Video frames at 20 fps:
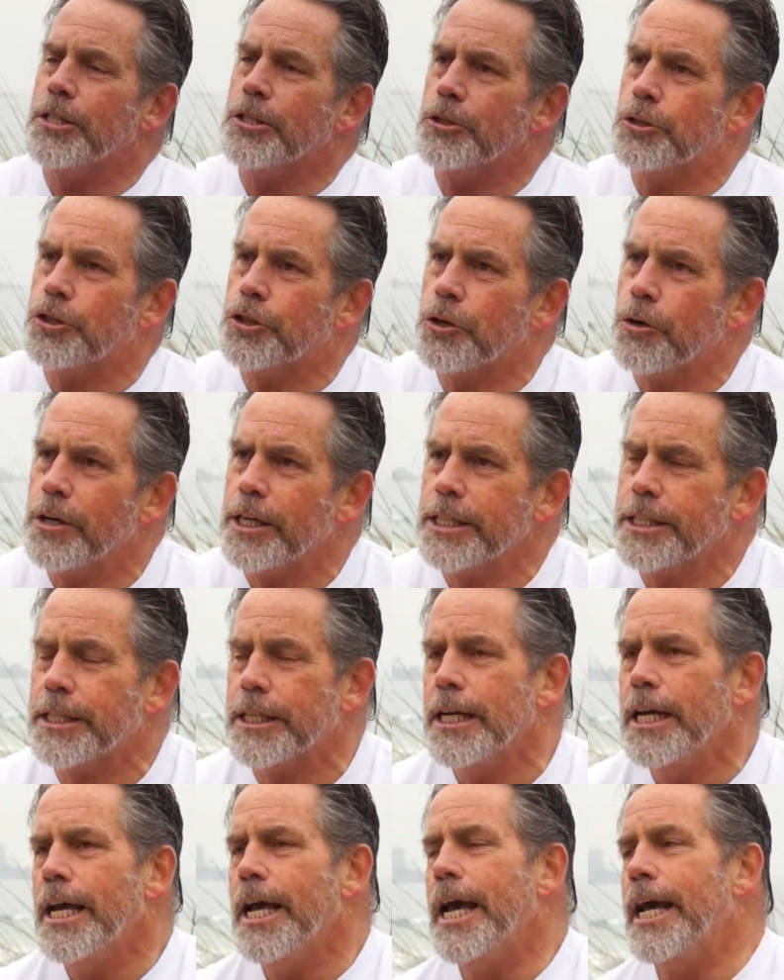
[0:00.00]
a new
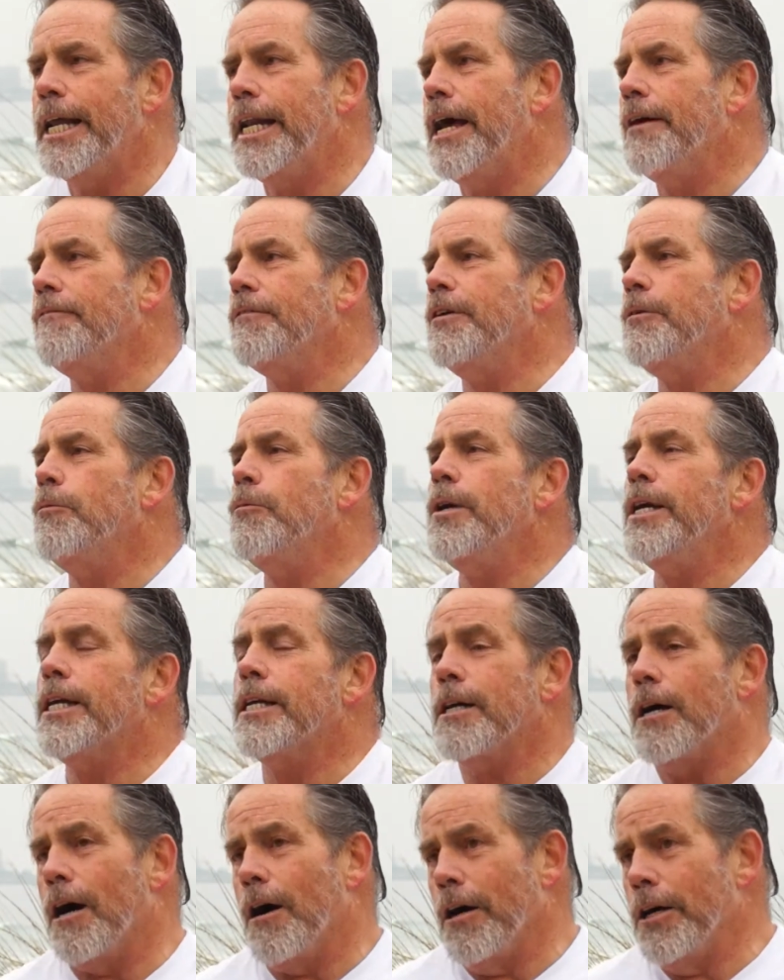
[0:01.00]
choice. And every week
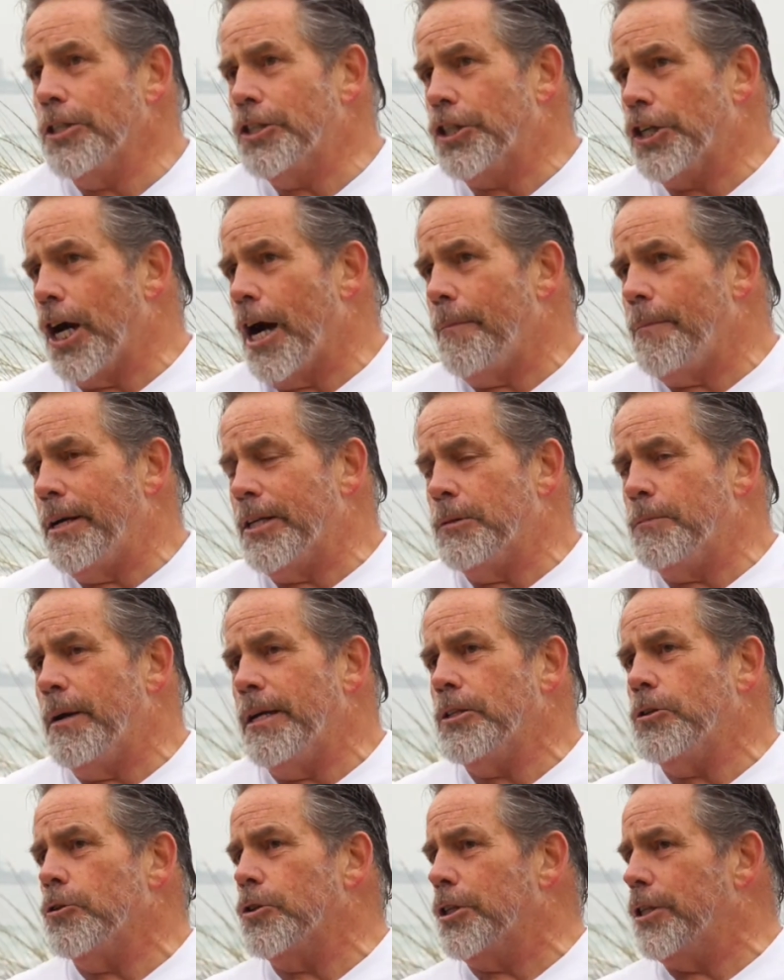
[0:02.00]
our job as
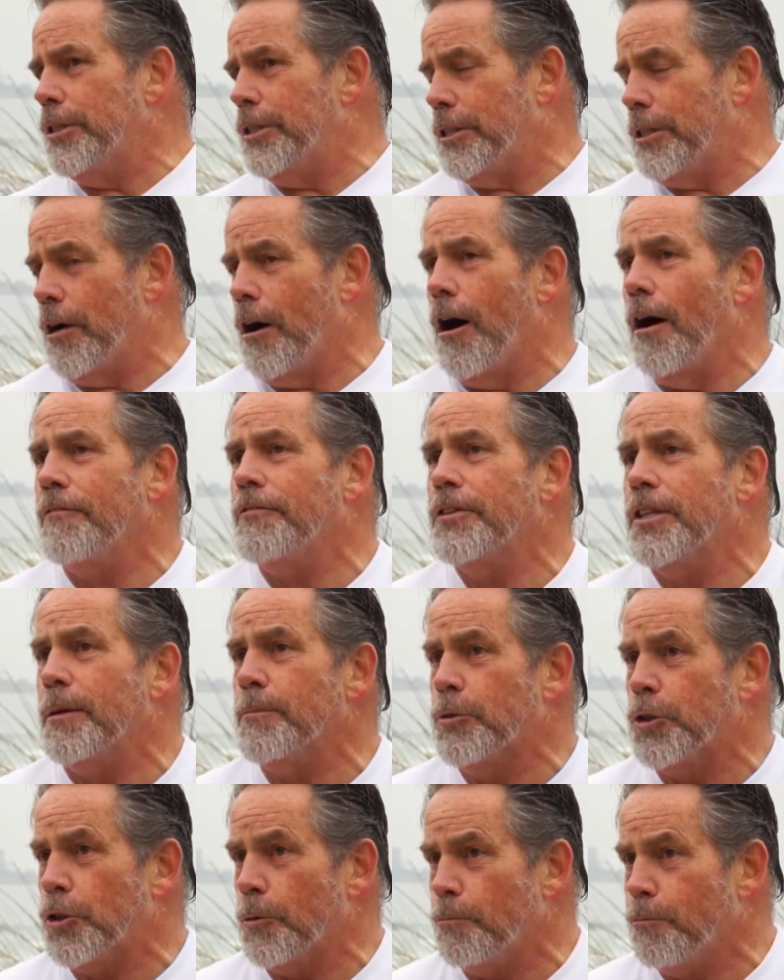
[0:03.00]
mentors is to offer
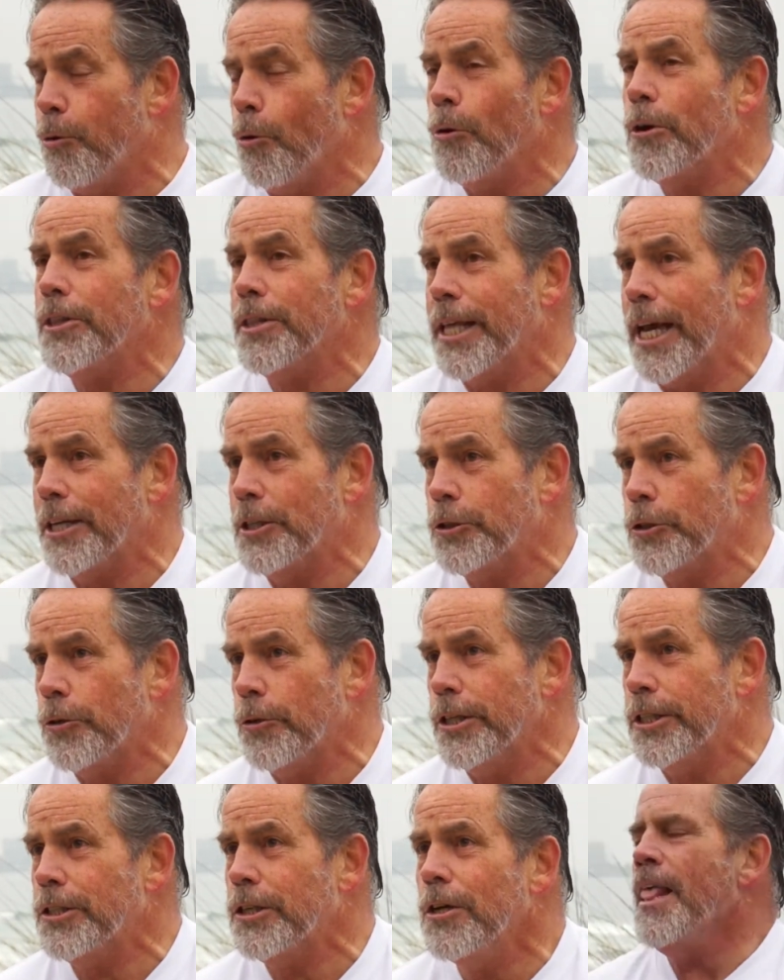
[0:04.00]
them support in that
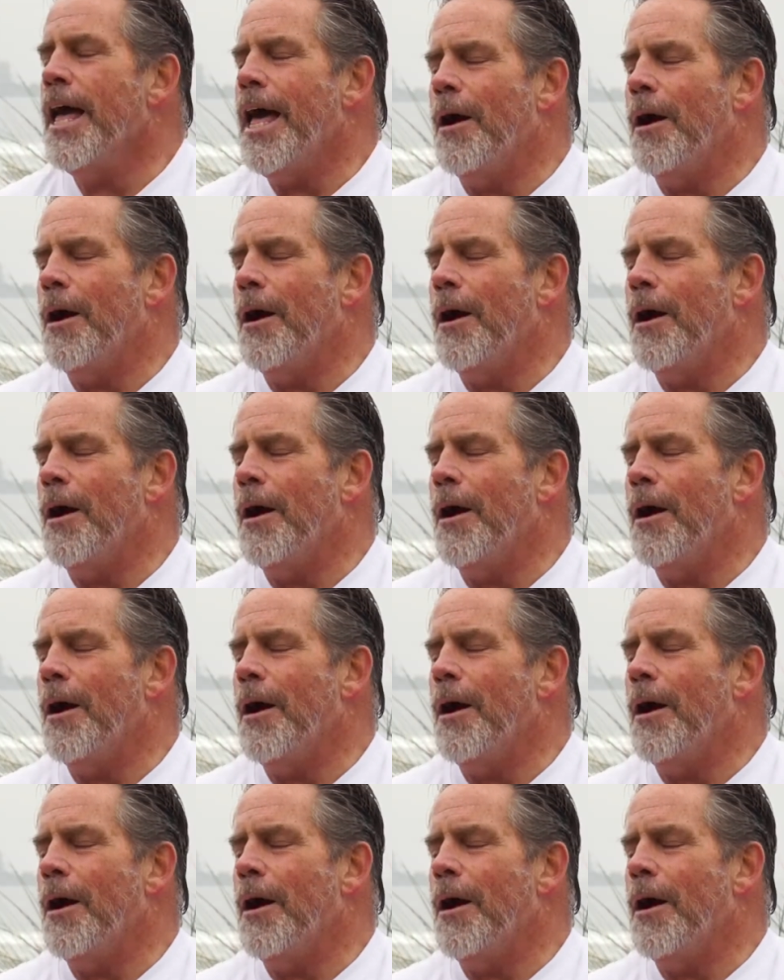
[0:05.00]
choice.